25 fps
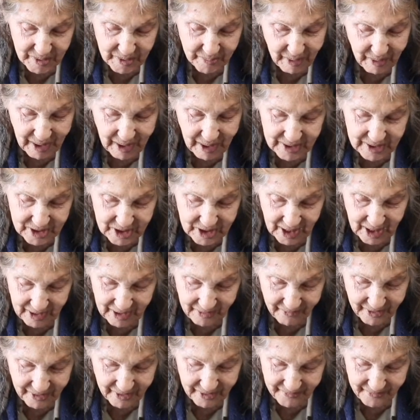
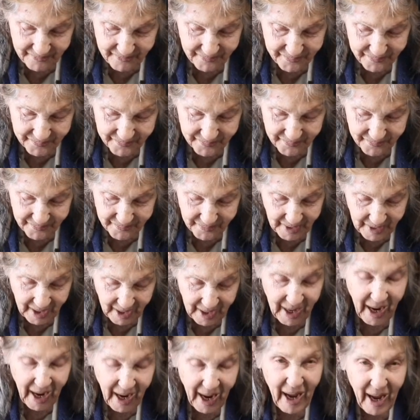Bartevian.
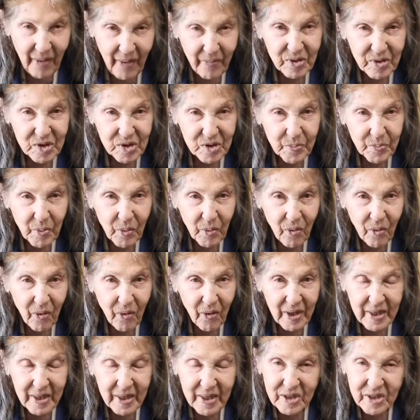I was
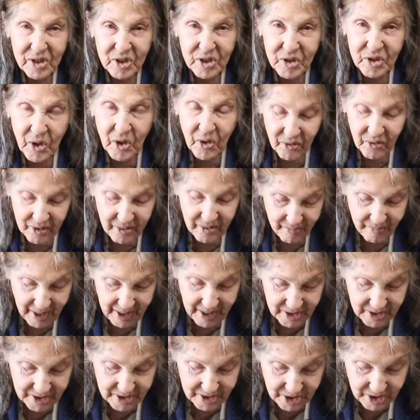born in Stoneham,
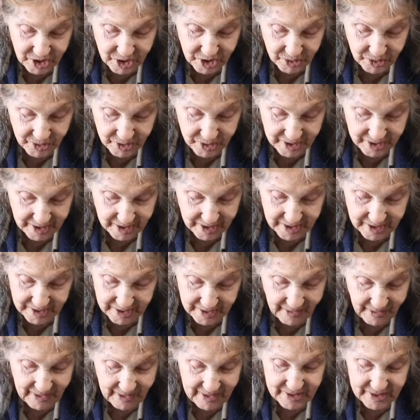Massachusetts,
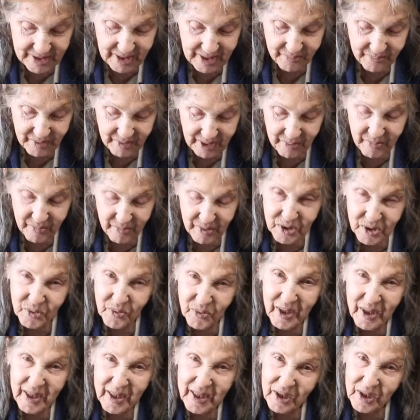September
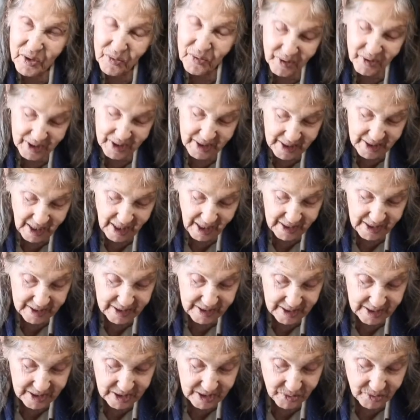23,
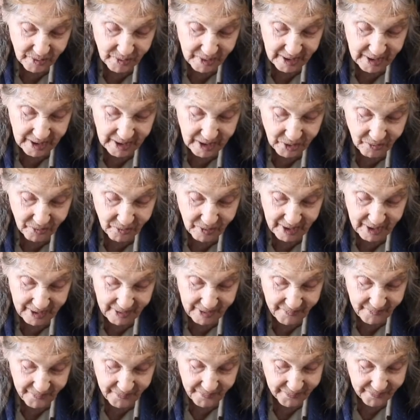1923.
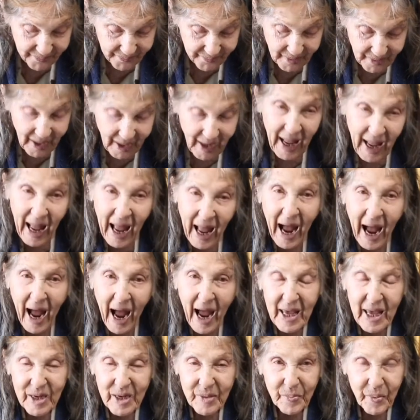
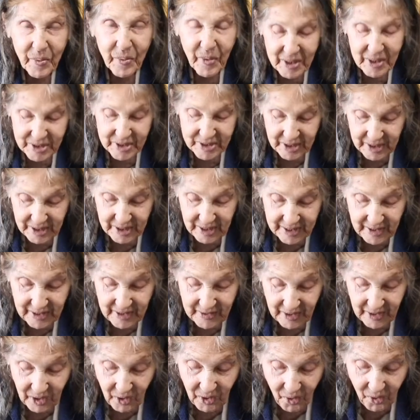I am presently
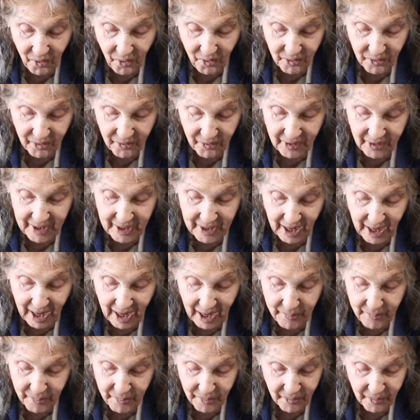the owner and
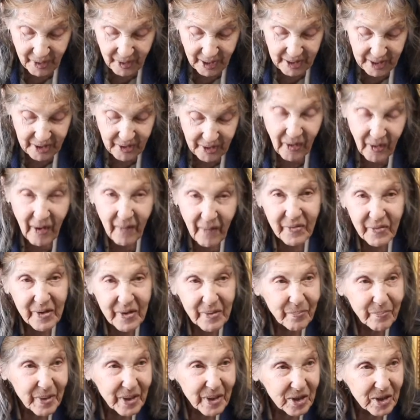operator of the
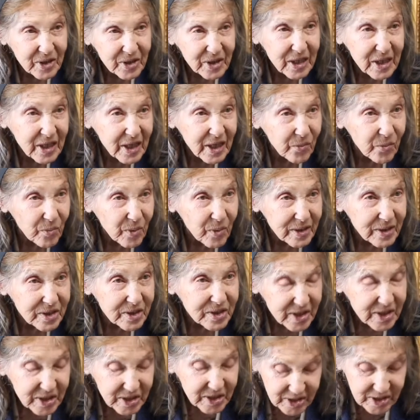building at
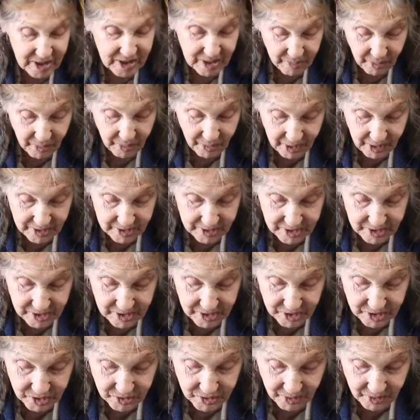160 Boylston
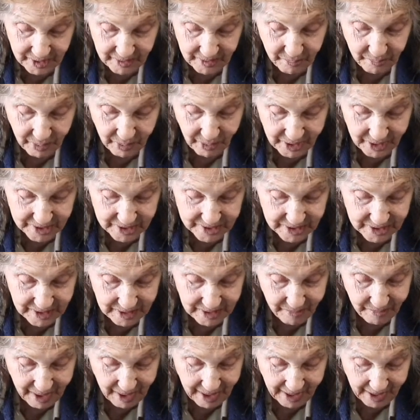Street,
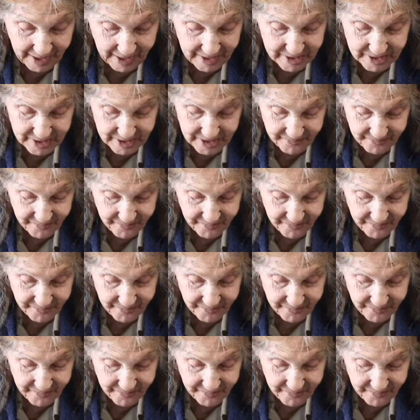Boston, Mass.